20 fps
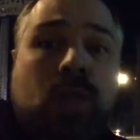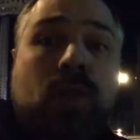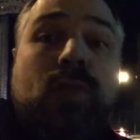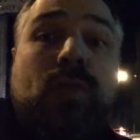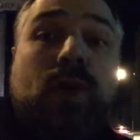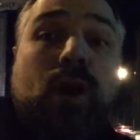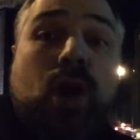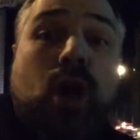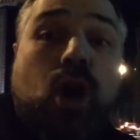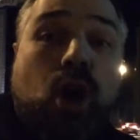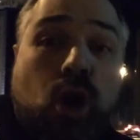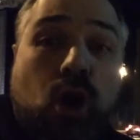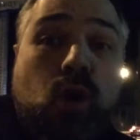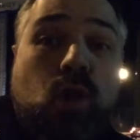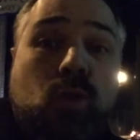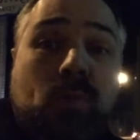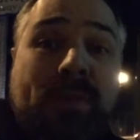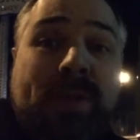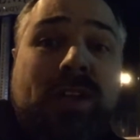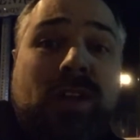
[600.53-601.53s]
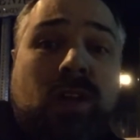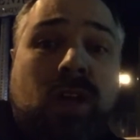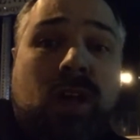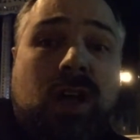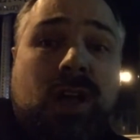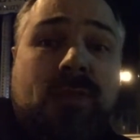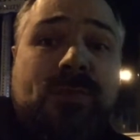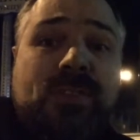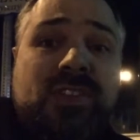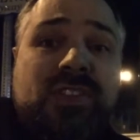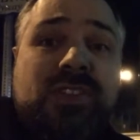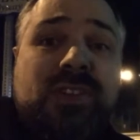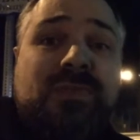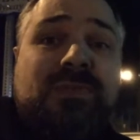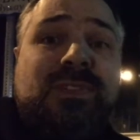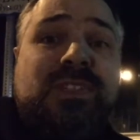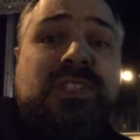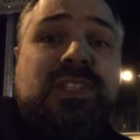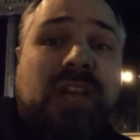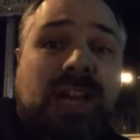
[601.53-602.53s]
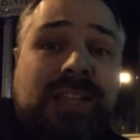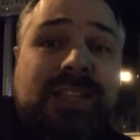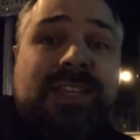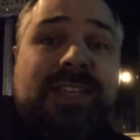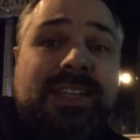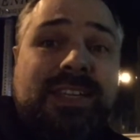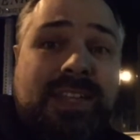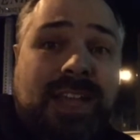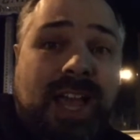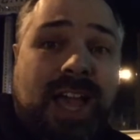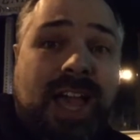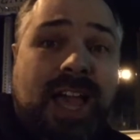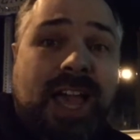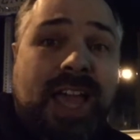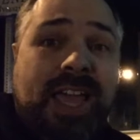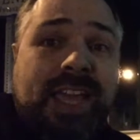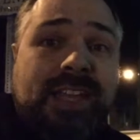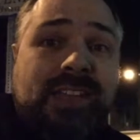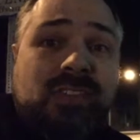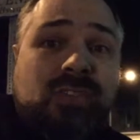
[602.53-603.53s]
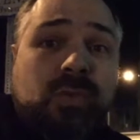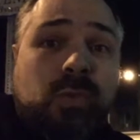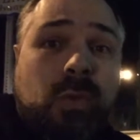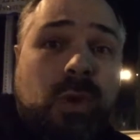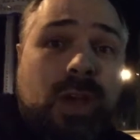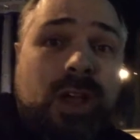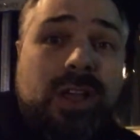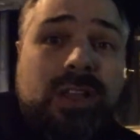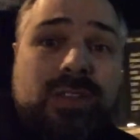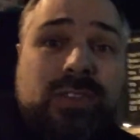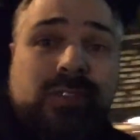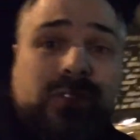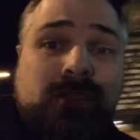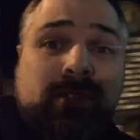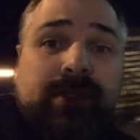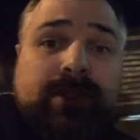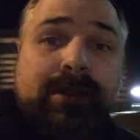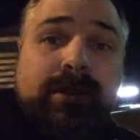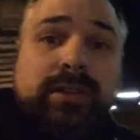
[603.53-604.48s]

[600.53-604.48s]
The home and office of Duncan Hines was